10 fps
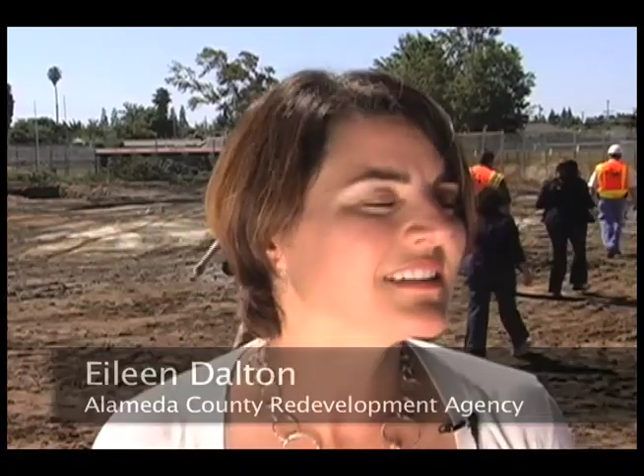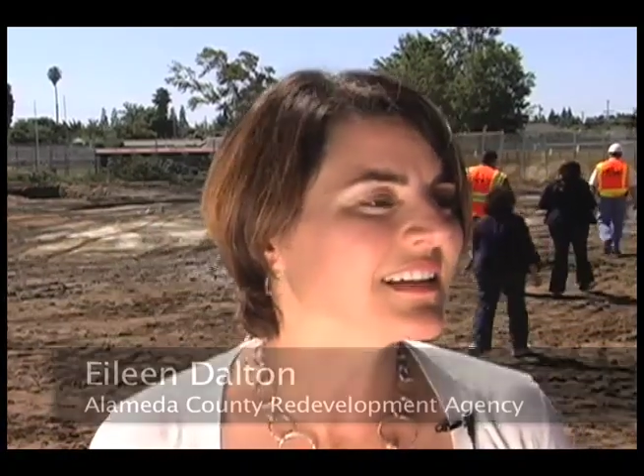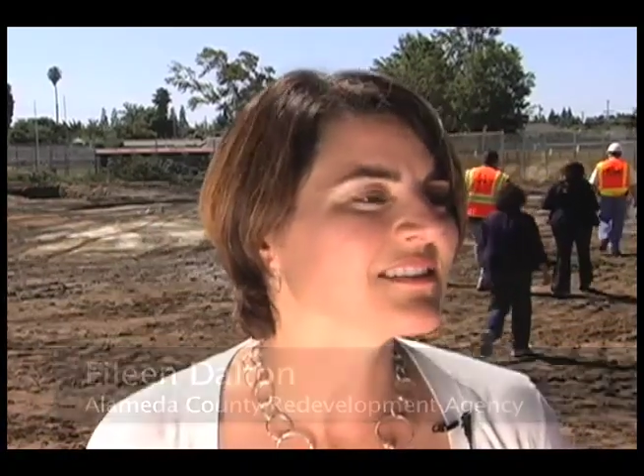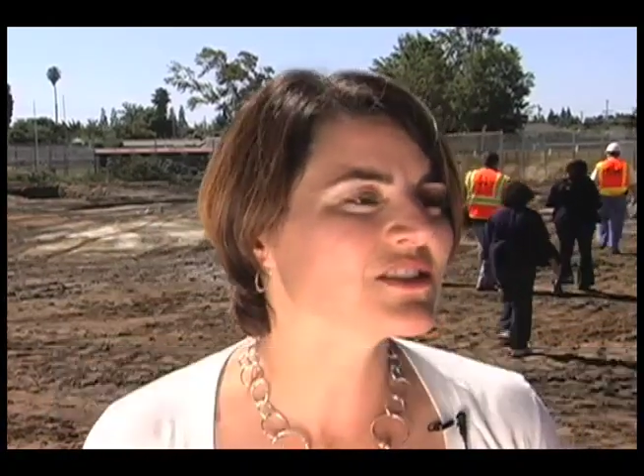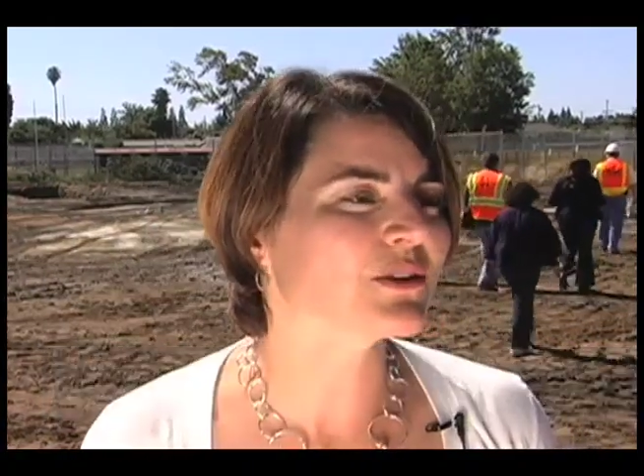
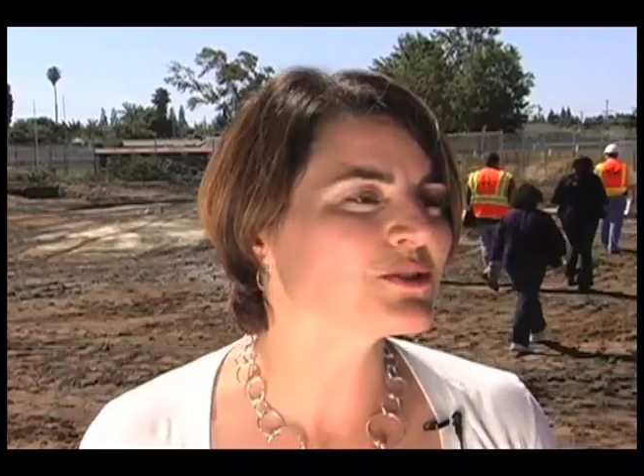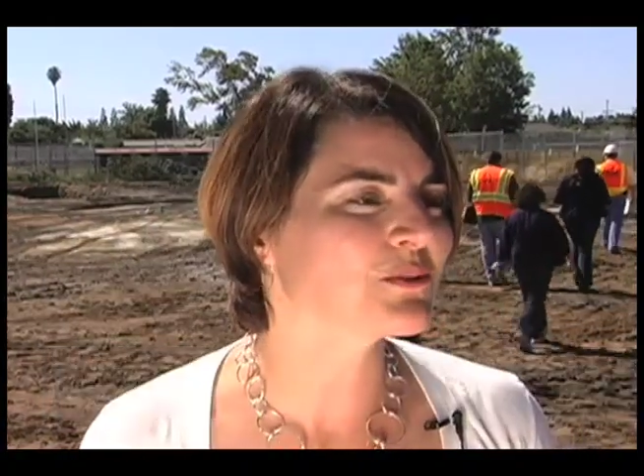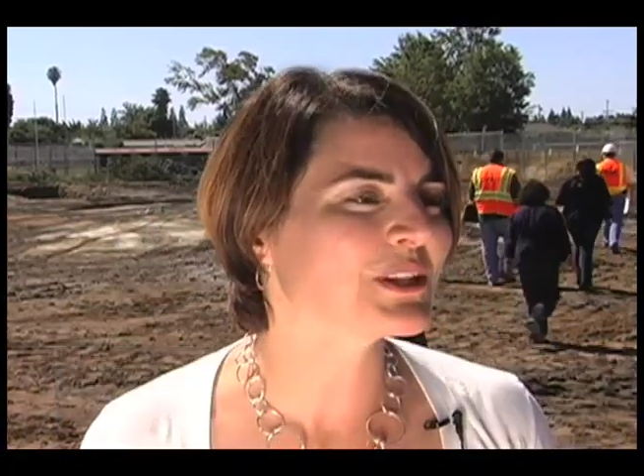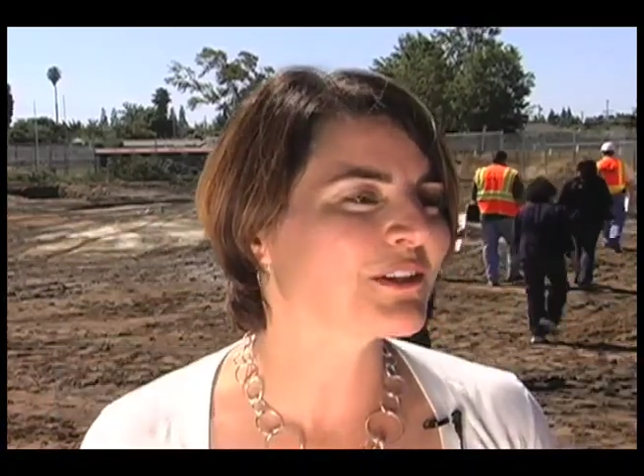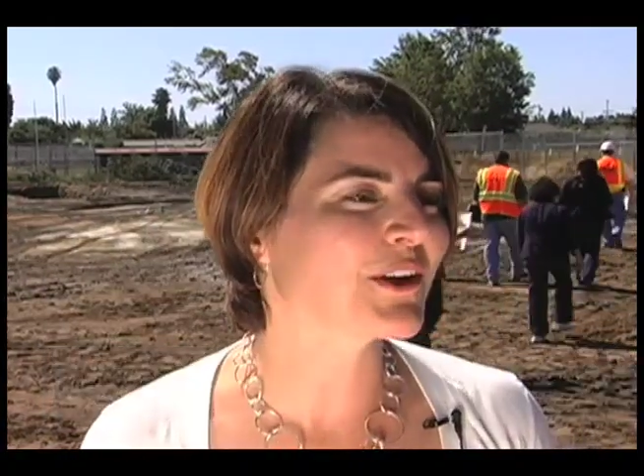and so it's
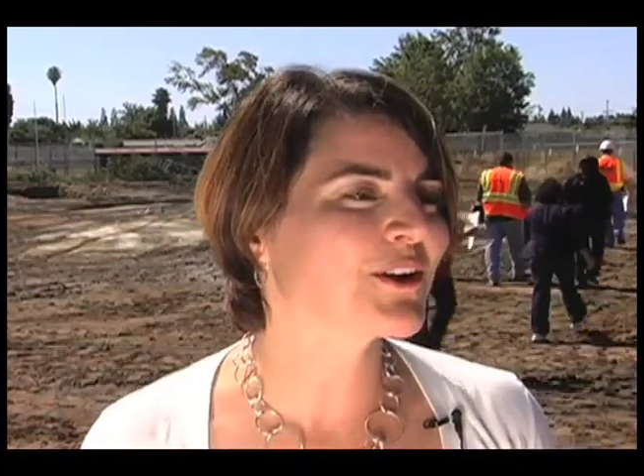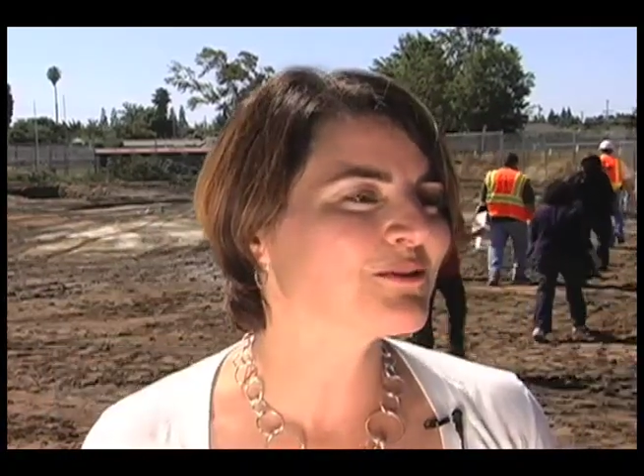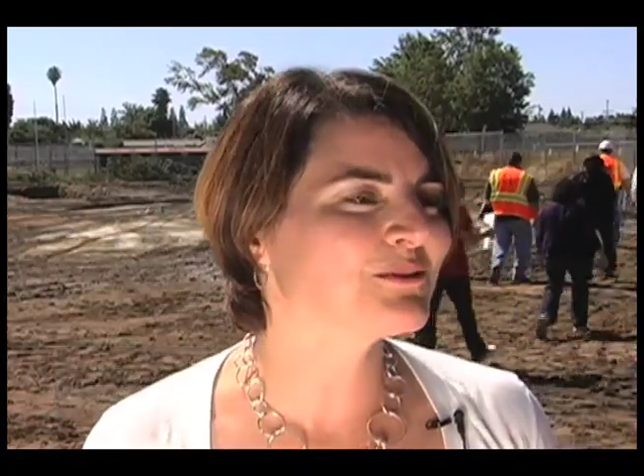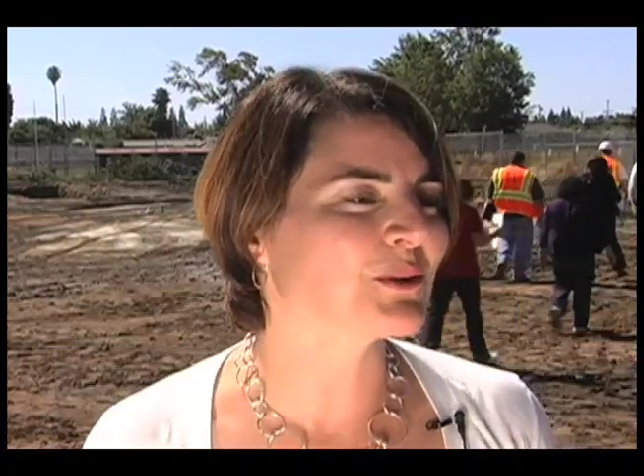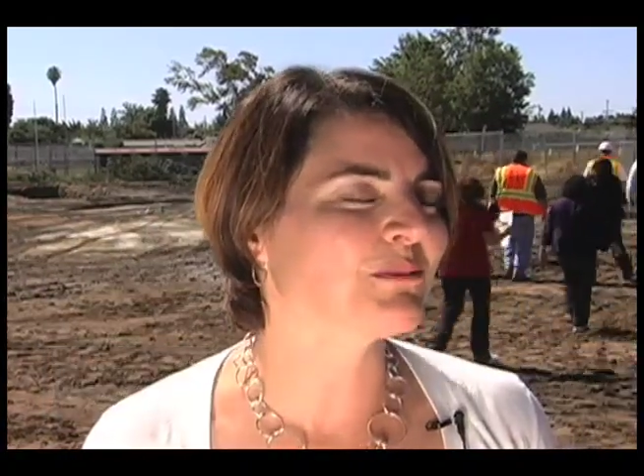really their,
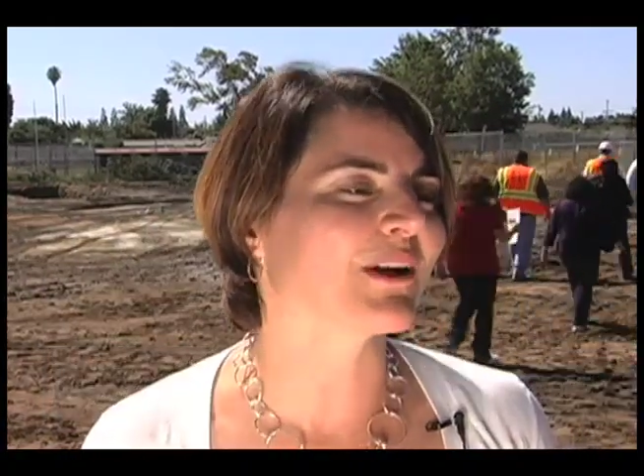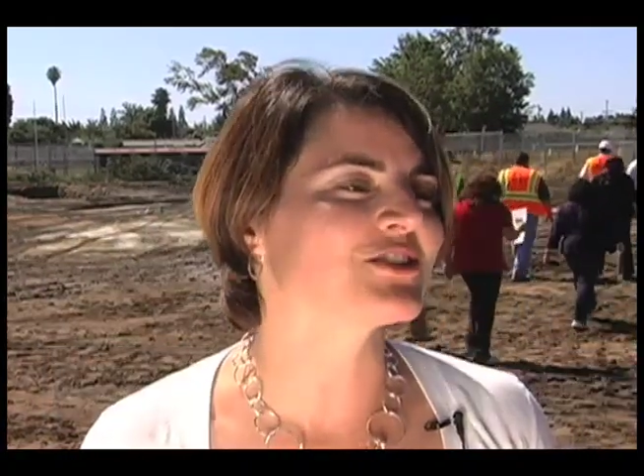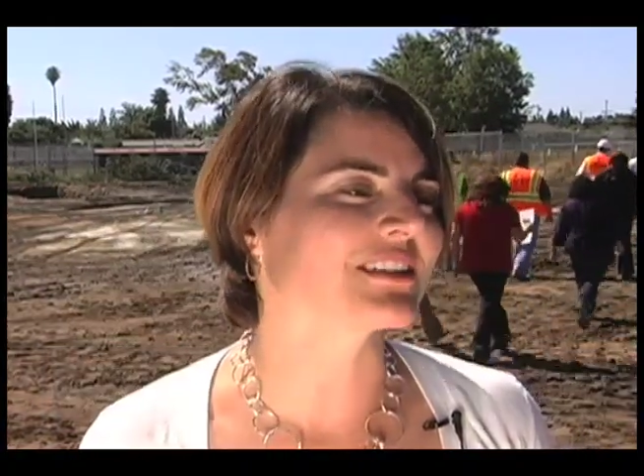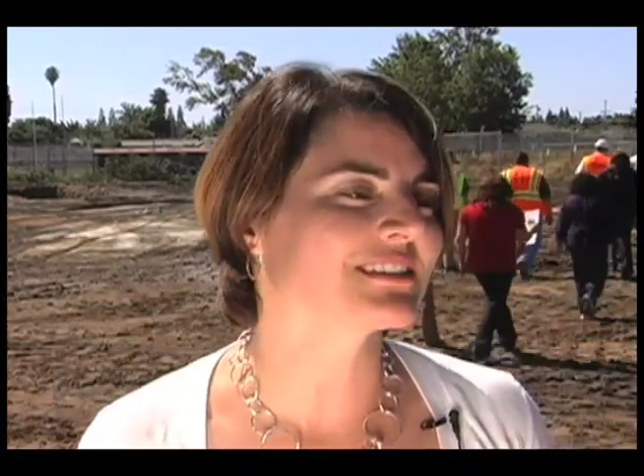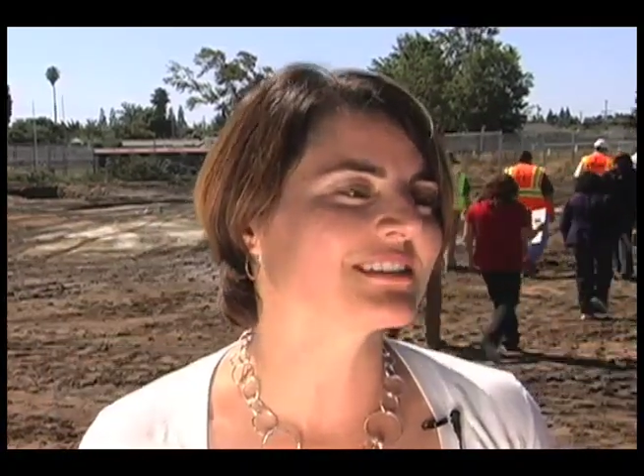their
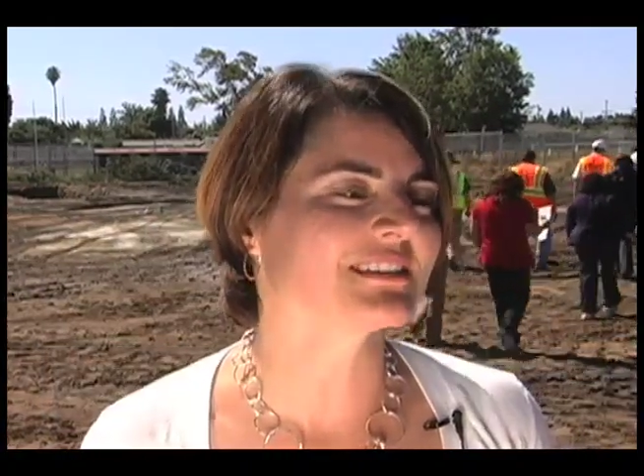project,